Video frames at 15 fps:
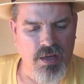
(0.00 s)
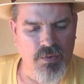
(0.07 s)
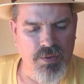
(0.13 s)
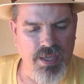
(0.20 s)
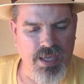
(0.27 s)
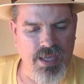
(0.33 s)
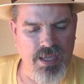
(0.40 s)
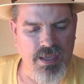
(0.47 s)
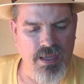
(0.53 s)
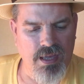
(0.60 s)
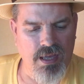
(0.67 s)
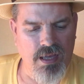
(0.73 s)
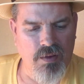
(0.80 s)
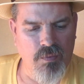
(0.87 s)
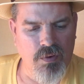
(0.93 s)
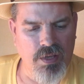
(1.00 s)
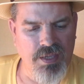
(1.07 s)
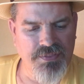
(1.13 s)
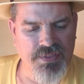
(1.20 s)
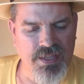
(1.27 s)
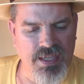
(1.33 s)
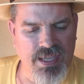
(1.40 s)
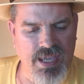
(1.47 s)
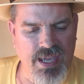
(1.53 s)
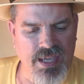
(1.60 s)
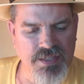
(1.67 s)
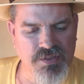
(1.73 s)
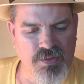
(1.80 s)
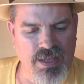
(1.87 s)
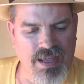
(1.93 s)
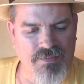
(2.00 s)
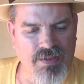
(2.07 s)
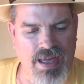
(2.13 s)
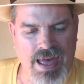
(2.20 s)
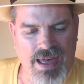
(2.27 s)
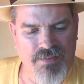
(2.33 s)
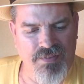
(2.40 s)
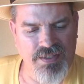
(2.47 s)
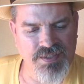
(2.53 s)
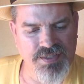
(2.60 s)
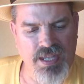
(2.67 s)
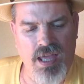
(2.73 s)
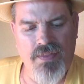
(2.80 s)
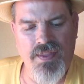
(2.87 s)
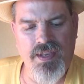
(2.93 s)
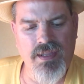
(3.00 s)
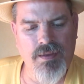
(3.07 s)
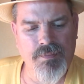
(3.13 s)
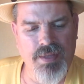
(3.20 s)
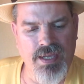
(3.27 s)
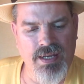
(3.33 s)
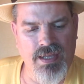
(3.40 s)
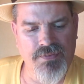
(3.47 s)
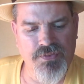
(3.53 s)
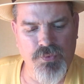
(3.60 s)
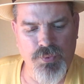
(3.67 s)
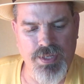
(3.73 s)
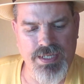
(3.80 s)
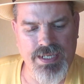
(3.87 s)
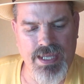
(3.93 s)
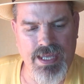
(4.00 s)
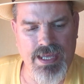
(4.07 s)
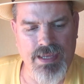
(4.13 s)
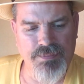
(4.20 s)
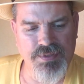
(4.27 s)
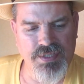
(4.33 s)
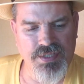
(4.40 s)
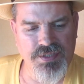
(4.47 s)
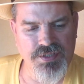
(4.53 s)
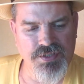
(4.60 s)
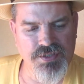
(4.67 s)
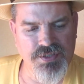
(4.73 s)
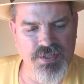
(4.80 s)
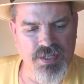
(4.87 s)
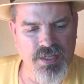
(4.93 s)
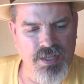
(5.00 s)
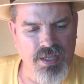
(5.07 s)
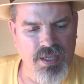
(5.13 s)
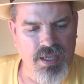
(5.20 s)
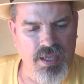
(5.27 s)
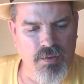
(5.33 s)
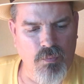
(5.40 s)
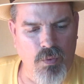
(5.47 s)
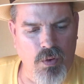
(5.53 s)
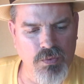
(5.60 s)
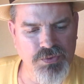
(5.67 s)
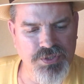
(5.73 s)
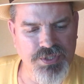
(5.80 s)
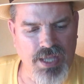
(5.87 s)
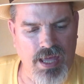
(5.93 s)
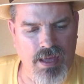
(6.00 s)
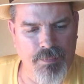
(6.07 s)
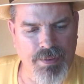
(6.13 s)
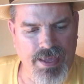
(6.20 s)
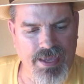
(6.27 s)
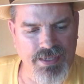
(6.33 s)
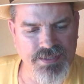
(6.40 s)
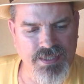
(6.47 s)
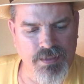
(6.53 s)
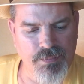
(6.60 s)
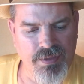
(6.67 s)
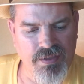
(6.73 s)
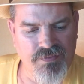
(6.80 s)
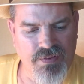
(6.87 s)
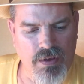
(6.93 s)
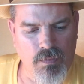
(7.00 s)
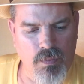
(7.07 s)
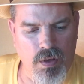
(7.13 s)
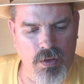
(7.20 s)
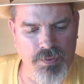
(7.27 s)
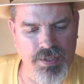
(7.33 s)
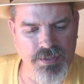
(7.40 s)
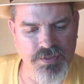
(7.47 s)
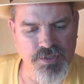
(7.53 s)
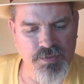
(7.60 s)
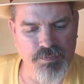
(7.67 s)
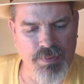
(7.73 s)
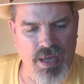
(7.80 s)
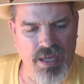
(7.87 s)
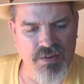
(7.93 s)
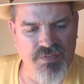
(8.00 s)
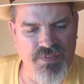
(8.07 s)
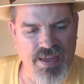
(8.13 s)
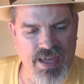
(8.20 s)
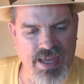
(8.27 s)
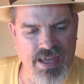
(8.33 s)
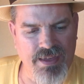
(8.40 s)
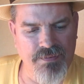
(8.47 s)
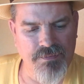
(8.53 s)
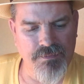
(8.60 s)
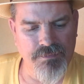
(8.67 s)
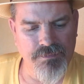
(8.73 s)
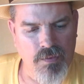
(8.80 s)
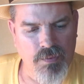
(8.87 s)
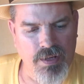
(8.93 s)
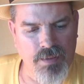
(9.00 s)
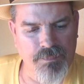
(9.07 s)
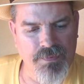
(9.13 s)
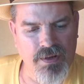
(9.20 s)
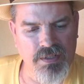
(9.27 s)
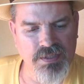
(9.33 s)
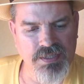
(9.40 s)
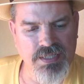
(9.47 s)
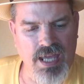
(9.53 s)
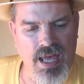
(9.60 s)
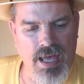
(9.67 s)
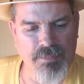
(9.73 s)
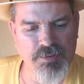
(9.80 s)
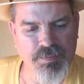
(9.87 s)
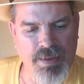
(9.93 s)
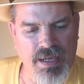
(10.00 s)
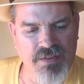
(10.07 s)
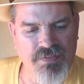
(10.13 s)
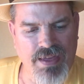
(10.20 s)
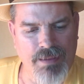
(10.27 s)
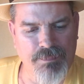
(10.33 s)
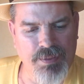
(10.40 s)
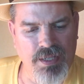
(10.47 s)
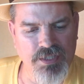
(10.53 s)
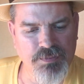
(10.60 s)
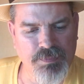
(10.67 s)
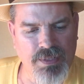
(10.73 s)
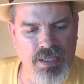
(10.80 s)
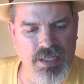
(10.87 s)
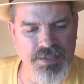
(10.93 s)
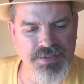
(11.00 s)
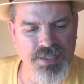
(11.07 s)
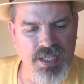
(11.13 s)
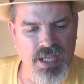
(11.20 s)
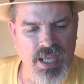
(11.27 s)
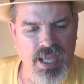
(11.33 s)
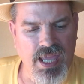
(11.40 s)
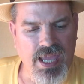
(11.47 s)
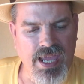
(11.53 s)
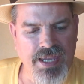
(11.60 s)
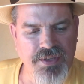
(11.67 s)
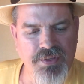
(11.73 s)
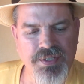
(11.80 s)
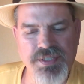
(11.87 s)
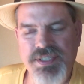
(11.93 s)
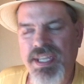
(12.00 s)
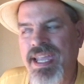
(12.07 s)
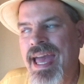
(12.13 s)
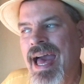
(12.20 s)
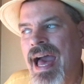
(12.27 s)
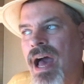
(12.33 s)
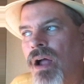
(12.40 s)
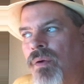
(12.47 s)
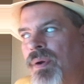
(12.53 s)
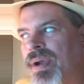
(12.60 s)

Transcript: Okay, uh, we'll hit that cancel. I've I've installed that update like three times, and it just it won't stop asking me if I want it. Spotify, right up there at the top, Spotify Plus Plus. And you can see I